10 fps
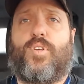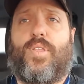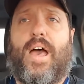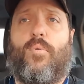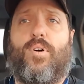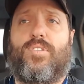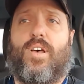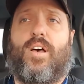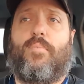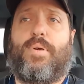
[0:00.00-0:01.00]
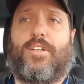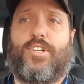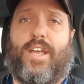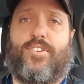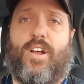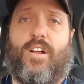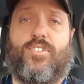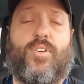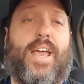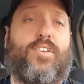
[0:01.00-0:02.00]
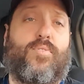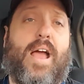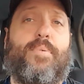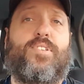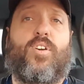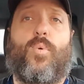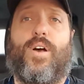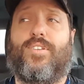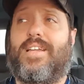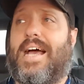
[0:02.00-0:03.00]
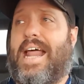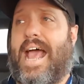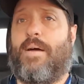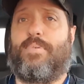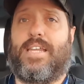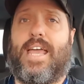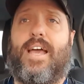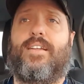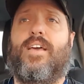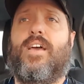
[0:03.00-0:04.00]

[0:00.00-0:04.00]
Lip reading: that was a big change there. And so yes, rabbits and quail did not happen yet.